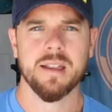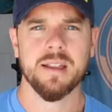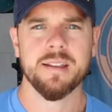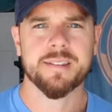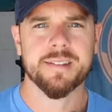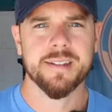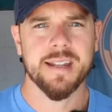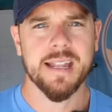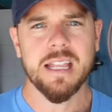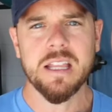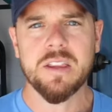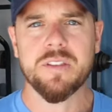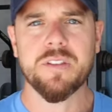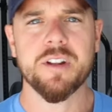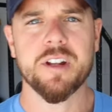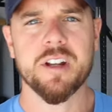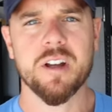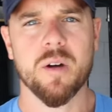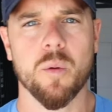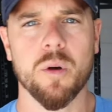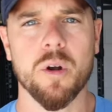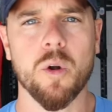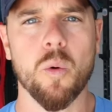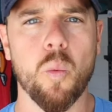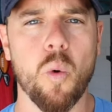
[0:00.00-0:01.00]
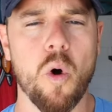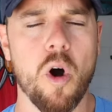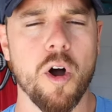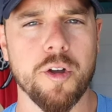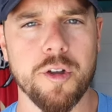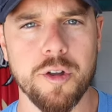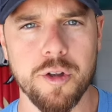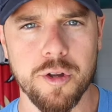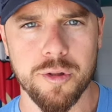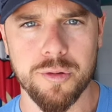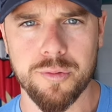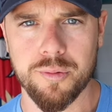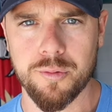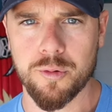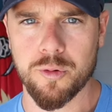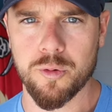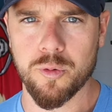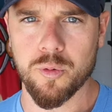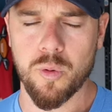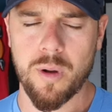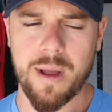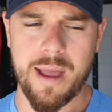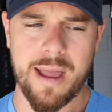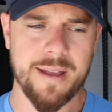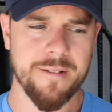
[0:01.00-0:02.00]
In today's video, I wanna walk you
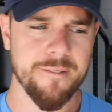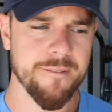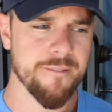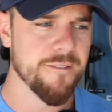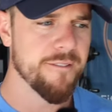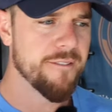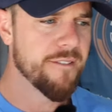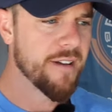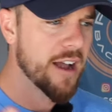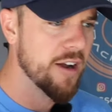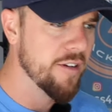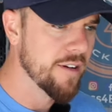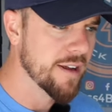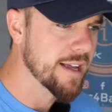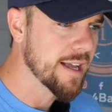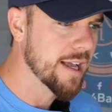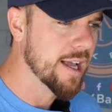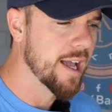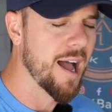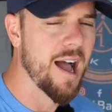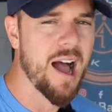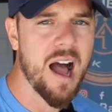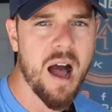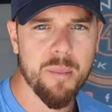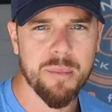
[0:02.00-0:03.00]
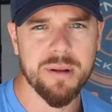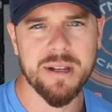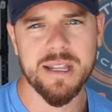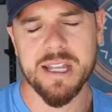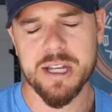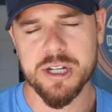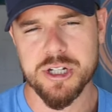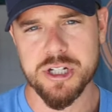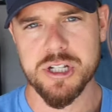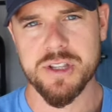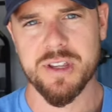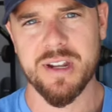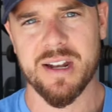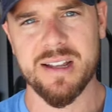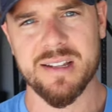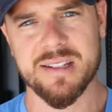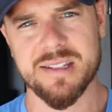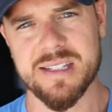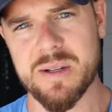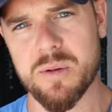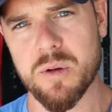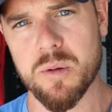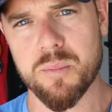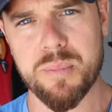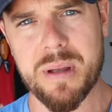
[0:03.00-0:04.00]
through a very common issue that I
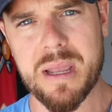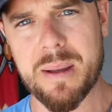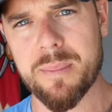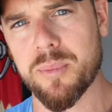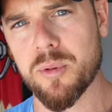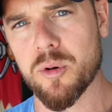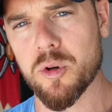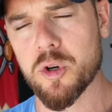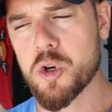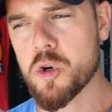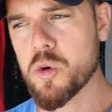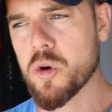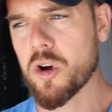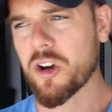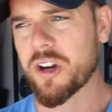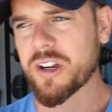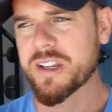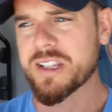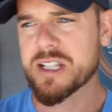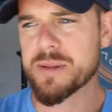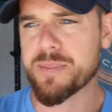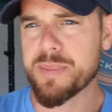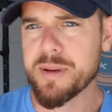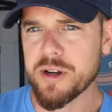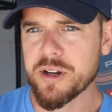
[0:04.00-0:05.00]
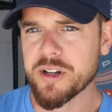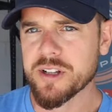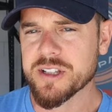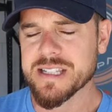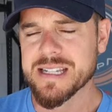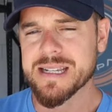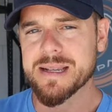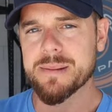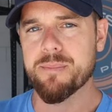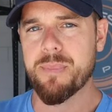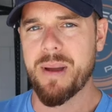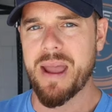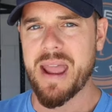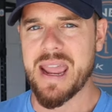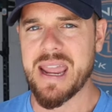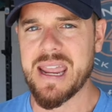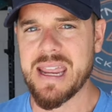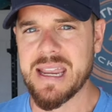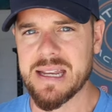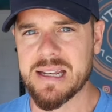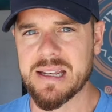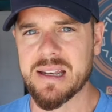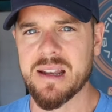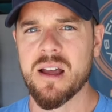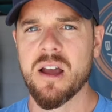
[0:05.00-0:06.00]
see with people who are experiencing
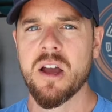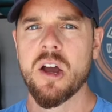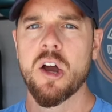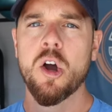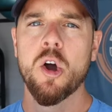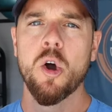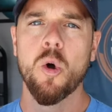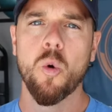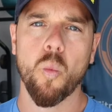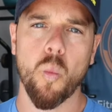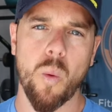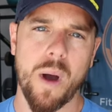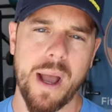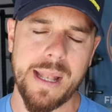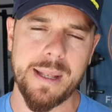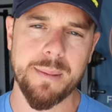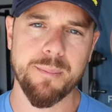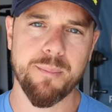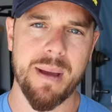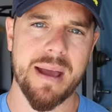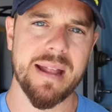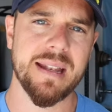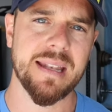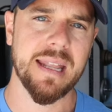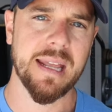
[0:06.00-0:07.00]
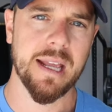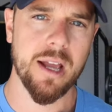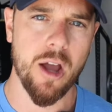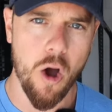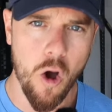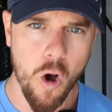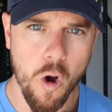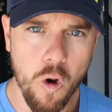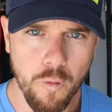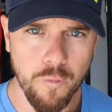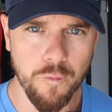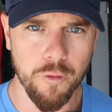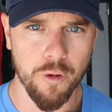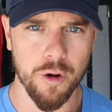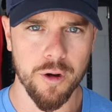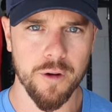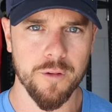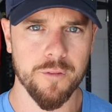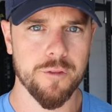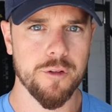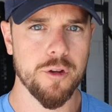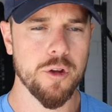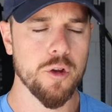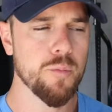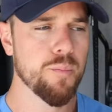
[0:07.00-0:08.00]
pain when bending over.
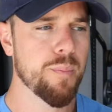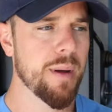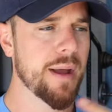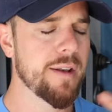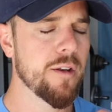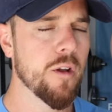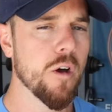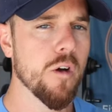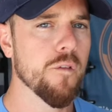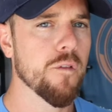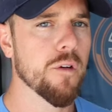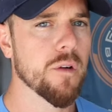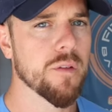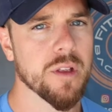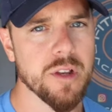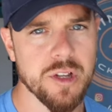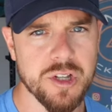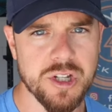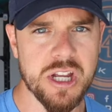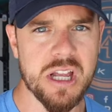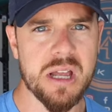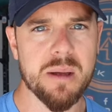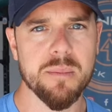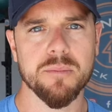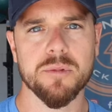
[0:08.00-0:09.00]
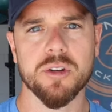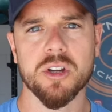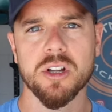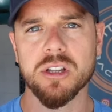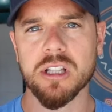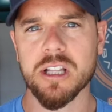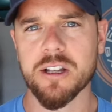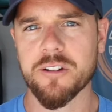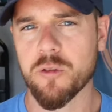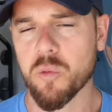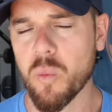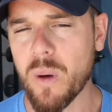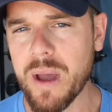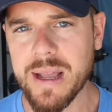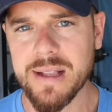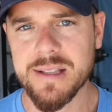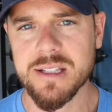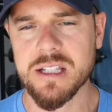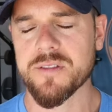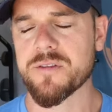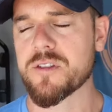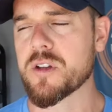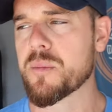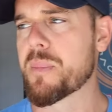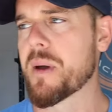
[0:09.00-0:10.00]
If you bend over in the gym to lift weights,
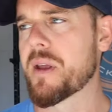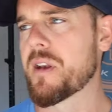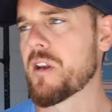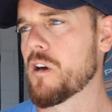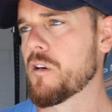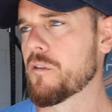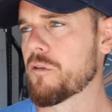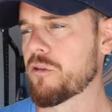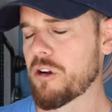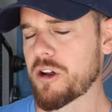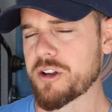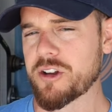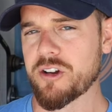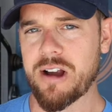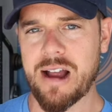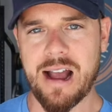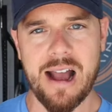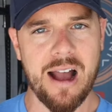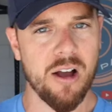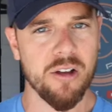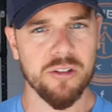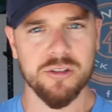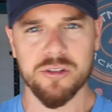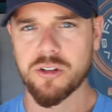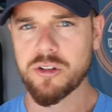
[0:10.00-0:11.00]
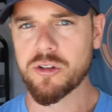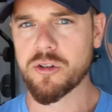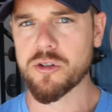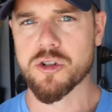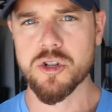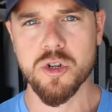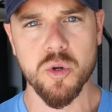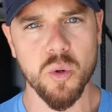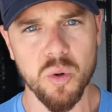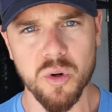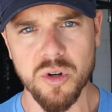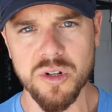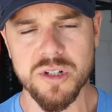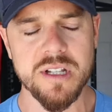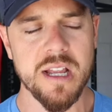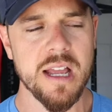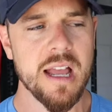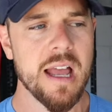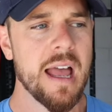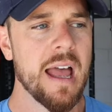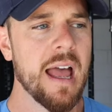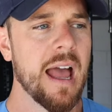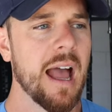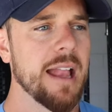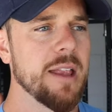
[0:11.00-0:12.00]
if you bend over on your house to do chores,
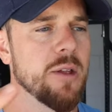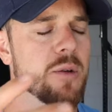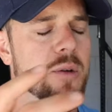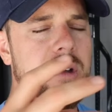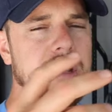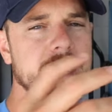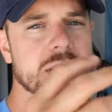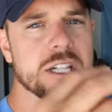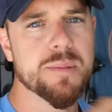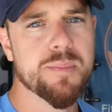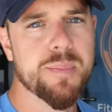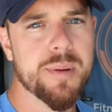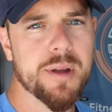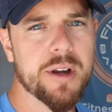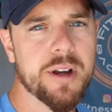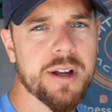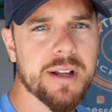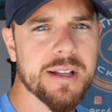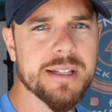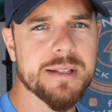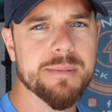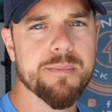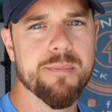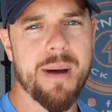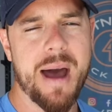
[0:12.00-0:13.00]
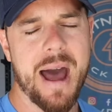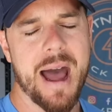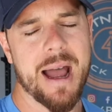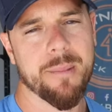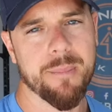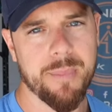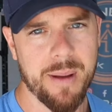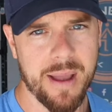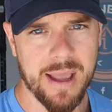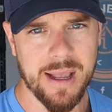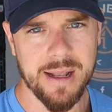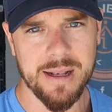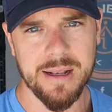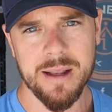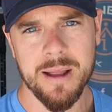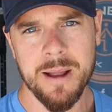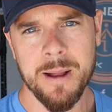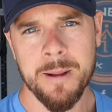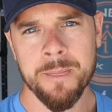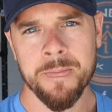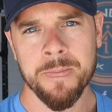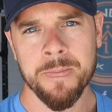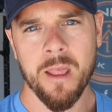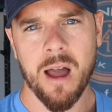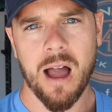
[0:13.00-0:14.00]
and you experience back pain,
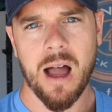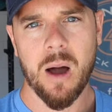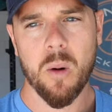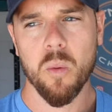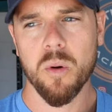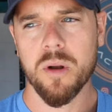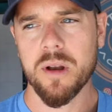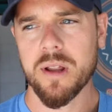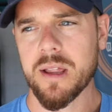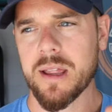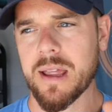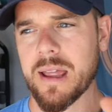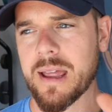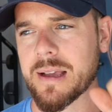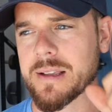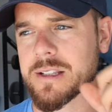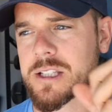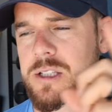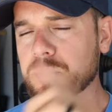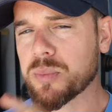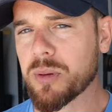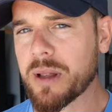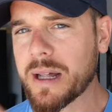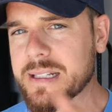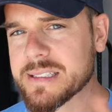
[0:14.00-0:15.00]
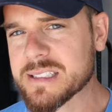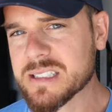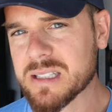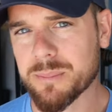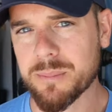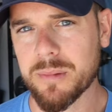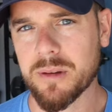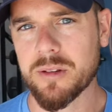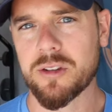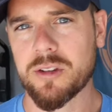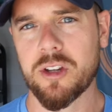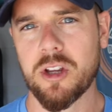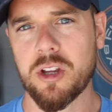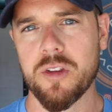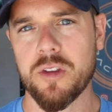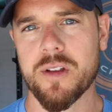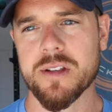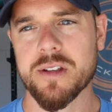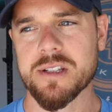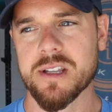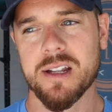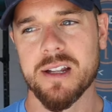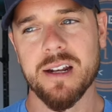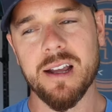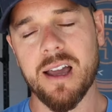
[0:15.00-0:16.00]
I wanna explain something to you
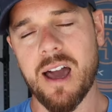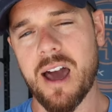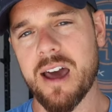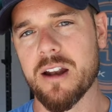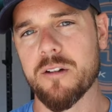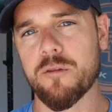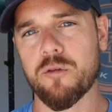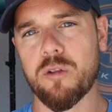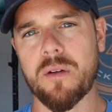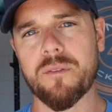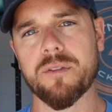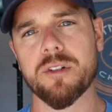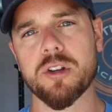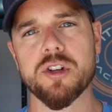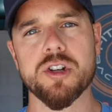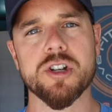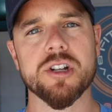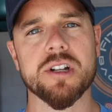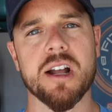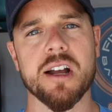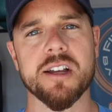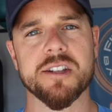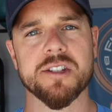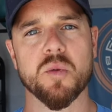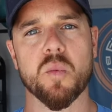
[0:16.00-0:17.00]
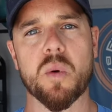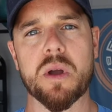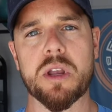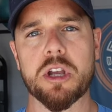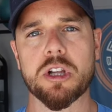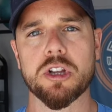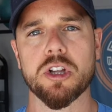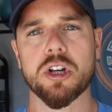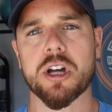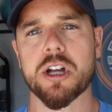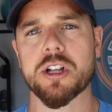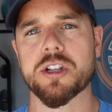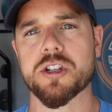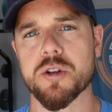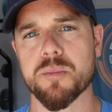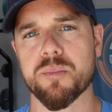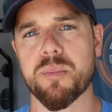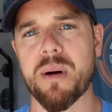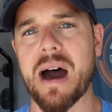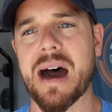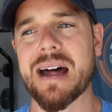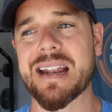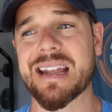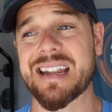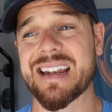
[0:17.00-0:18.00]
that's gonna kind of revolutionize the way you look at your
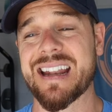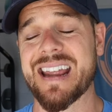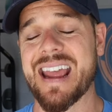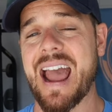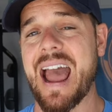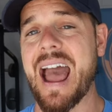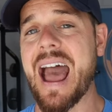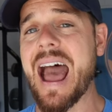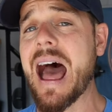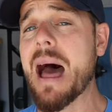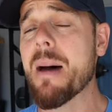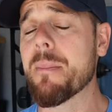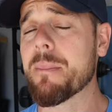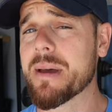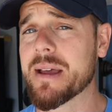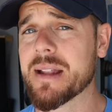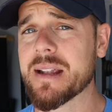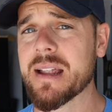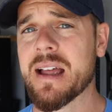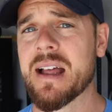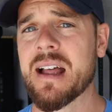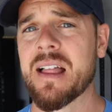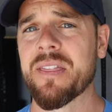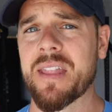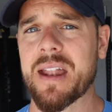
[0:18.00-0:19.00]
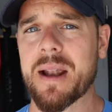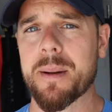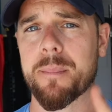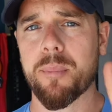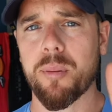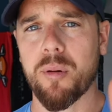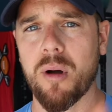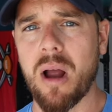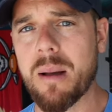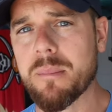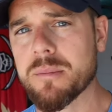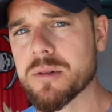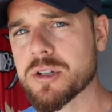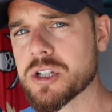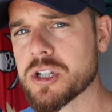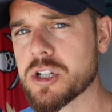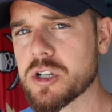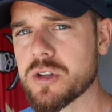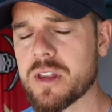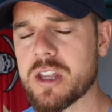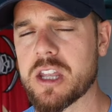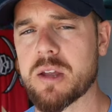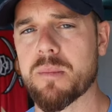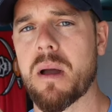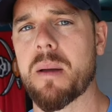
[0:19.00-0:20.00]
body and a habit that I promise you
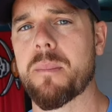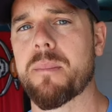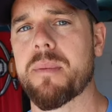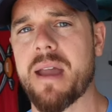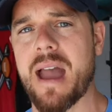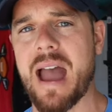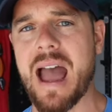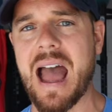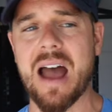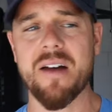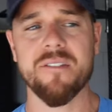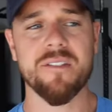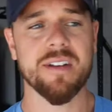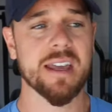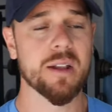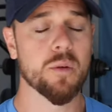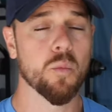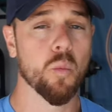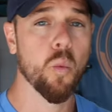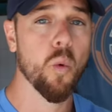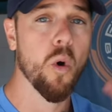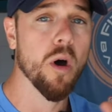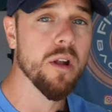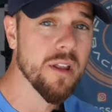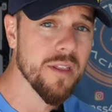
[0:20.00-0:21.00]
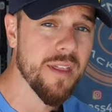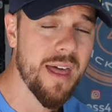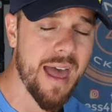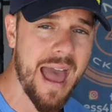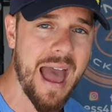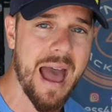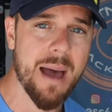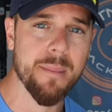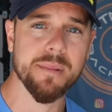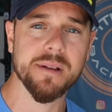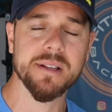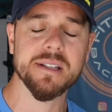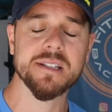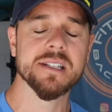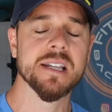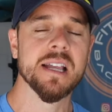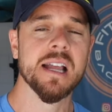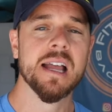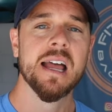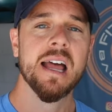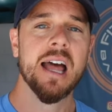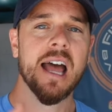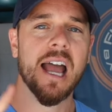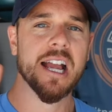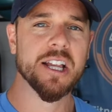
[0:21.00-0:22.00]
that you might be having. And one of the habits
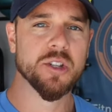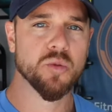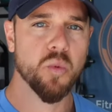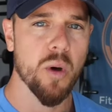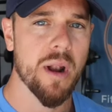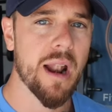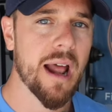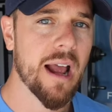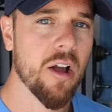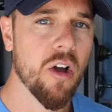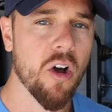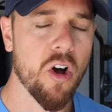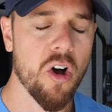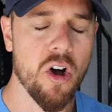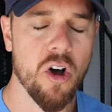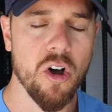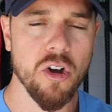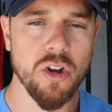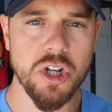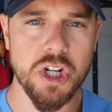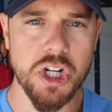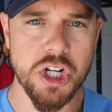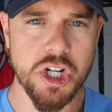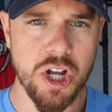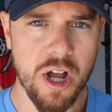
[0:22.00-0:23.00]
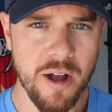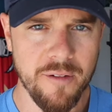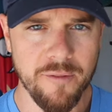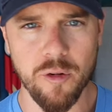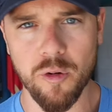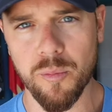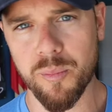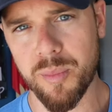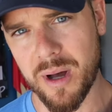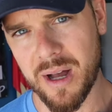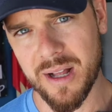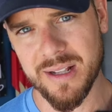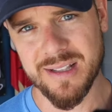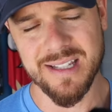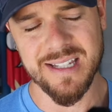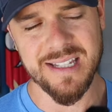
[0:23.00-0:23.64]
is what I call shovel butt.